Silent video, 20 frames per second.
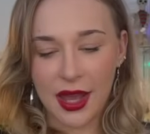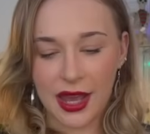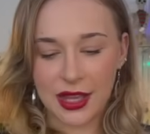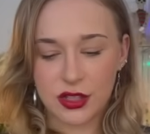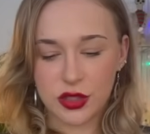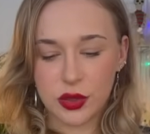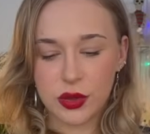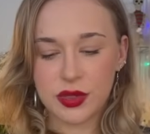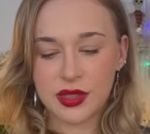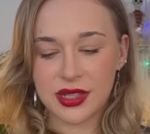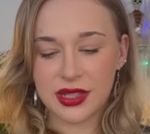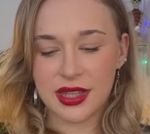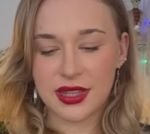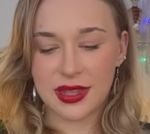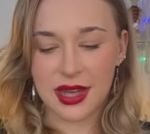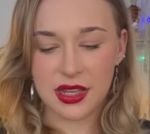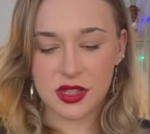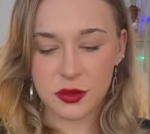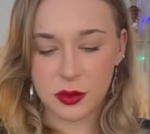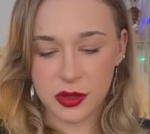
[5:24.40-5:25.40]
I do see that
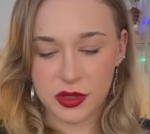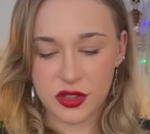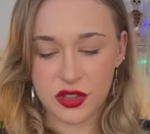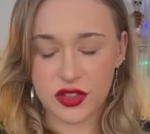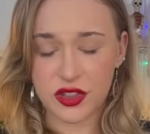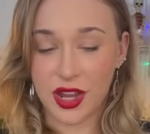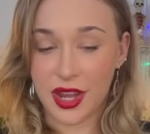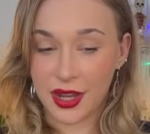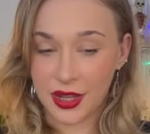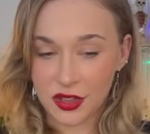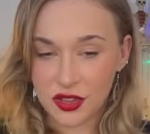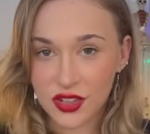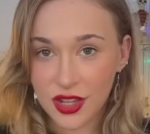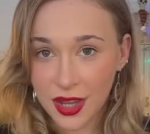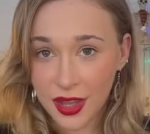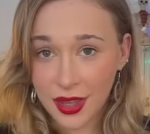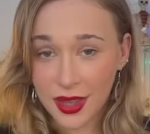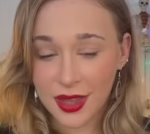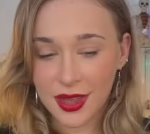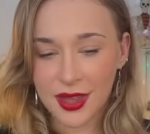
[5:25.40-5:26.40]
that's what's
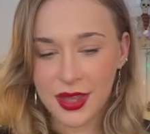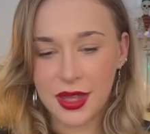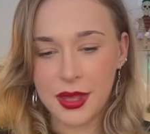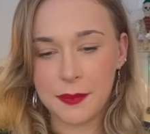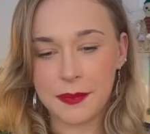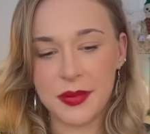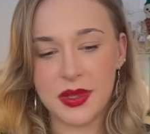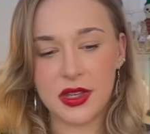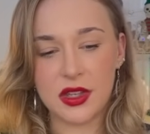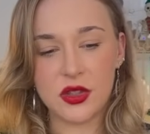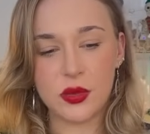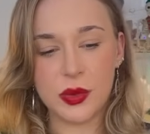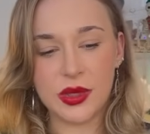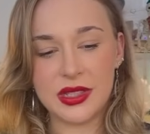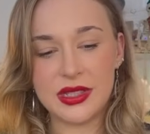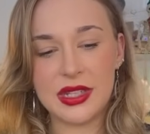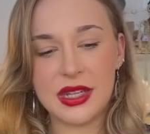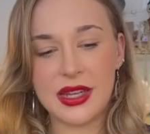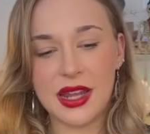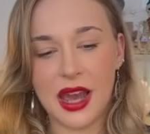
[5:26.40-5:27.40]
changing because we
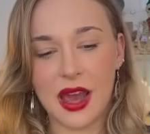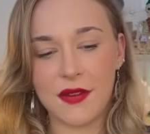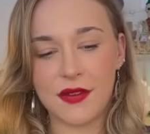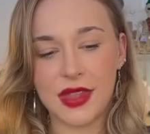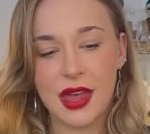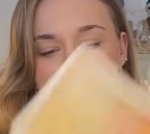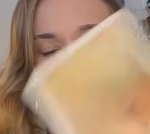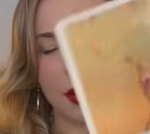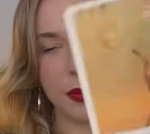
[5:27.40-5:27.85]
did have that